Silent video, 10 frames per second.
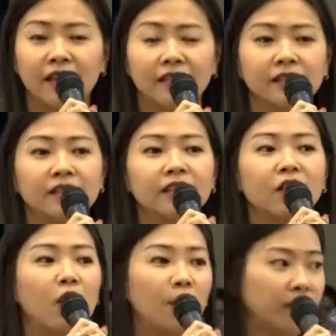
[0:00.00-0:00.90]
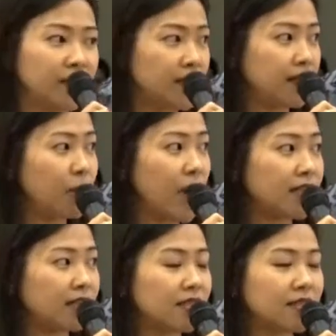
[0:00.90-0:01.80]
and commodity
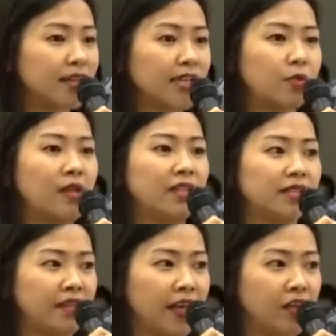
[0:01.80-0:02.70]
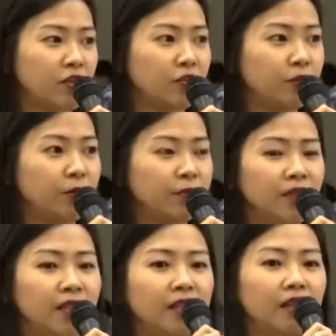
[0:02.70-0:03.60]
prices, as well as in Asian growth,
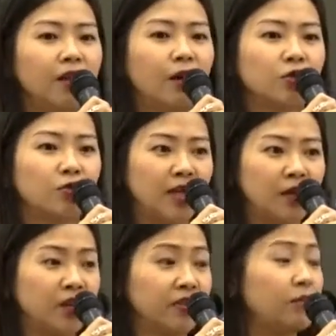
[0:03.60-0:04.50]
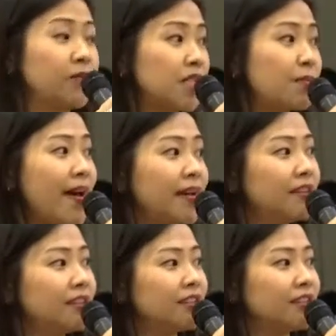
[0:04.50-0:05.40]
Australia will not be
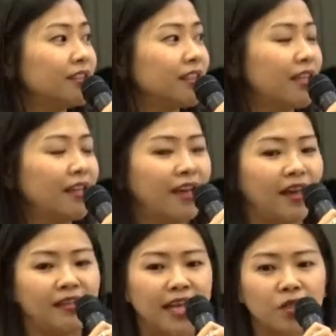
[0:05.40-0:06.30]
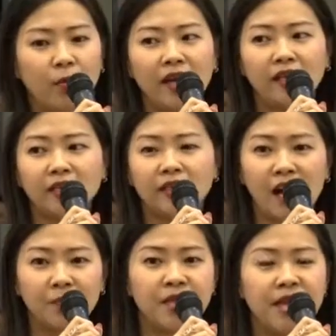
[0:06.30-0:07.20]
spared. And that's why the
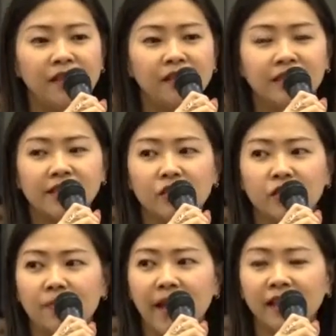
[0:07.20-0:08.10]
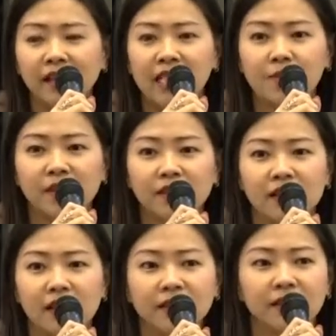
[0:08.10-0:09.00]
RBA, the central bank, has been
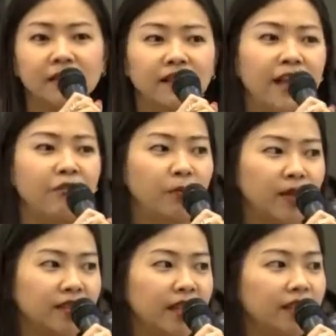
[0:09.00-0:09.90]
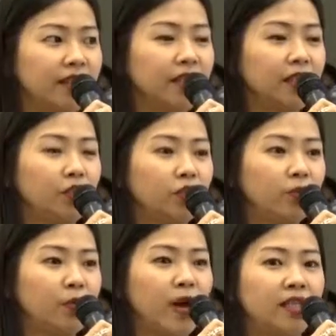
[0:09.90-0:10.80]
telling everyone that,
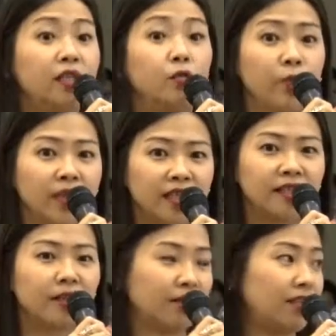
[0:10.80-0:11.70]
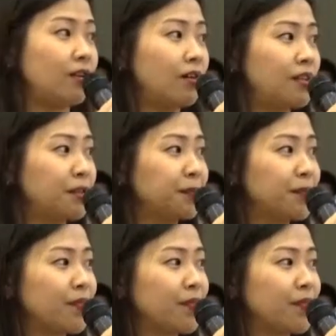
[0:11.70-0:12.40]
we want a weaker Aussie dollar,